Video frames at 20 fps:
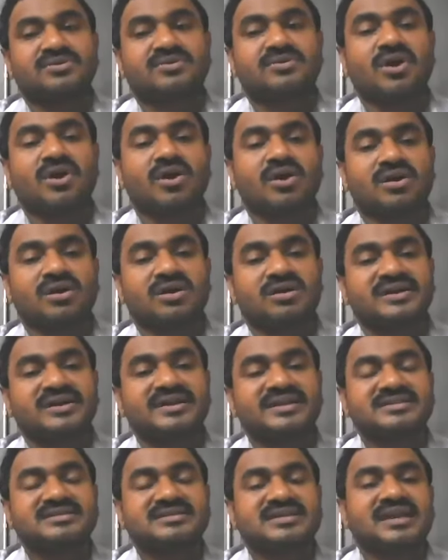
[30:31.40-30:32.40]
talk, it
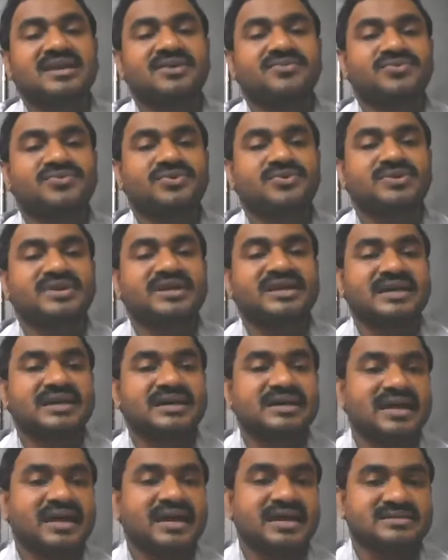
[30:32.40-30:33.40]
is enough to
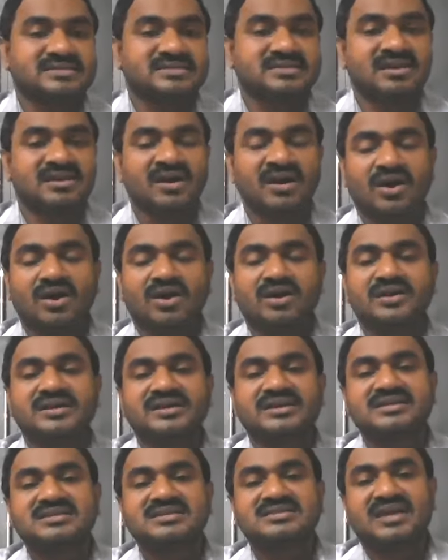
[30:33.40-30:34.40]
recognize, or
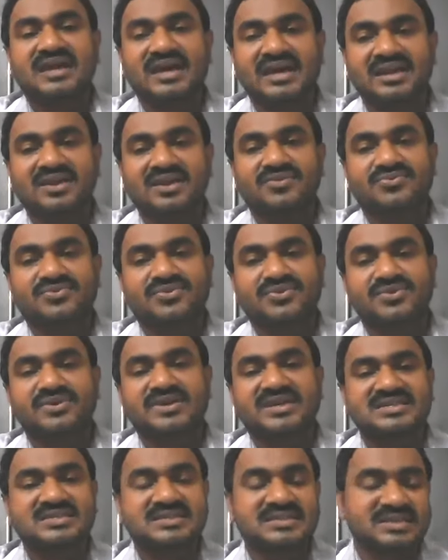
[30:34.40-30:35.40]
it is enough to
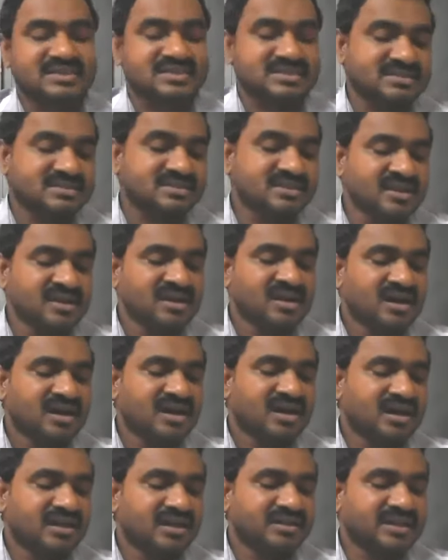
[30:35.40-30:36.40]
discuss
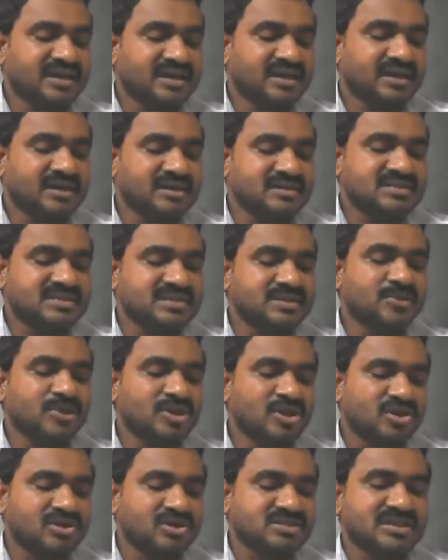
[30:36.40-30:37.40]
the
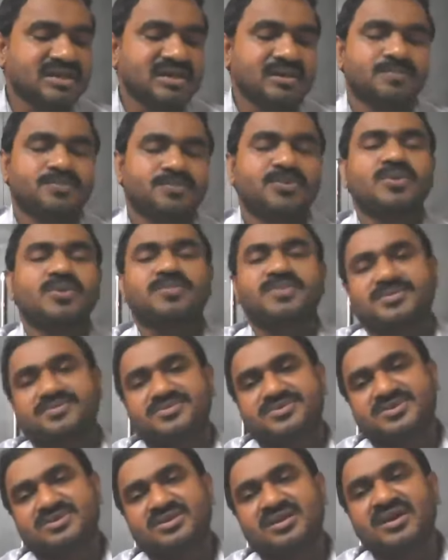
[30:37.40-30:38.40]
semiological
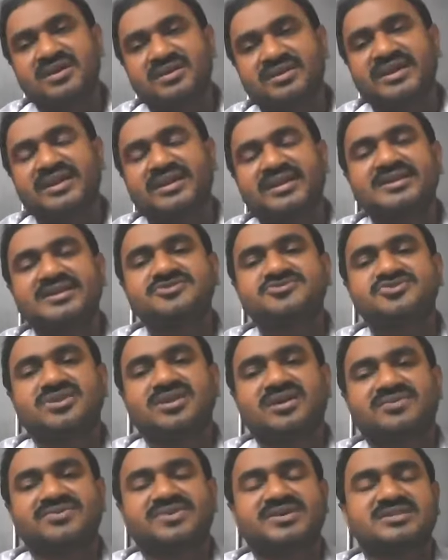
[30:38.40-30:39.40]
problems, the nature
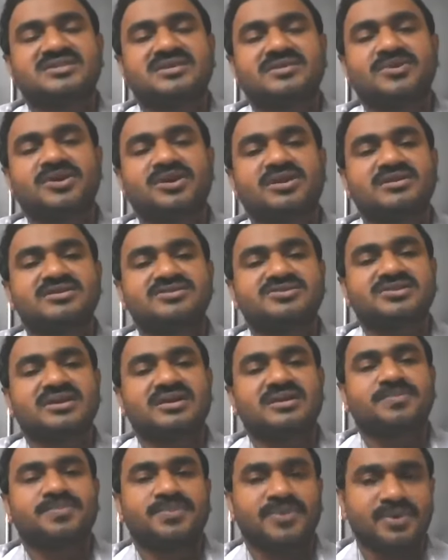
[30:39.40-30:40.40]
of the
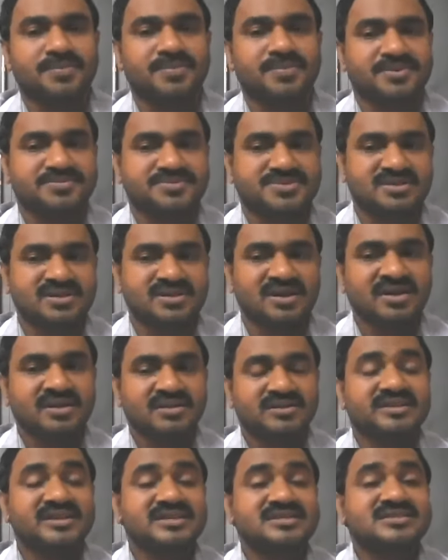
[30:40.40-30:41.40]
semiological problems.
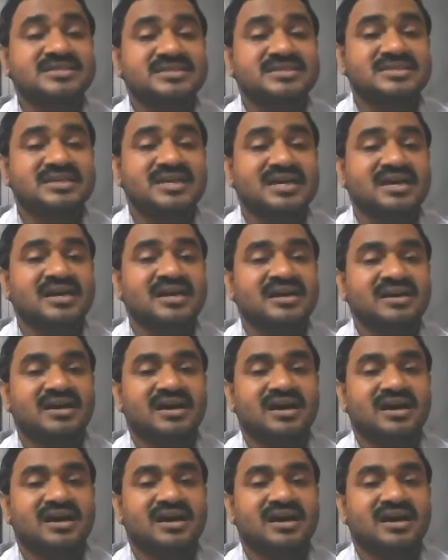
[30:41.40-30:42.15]
This is a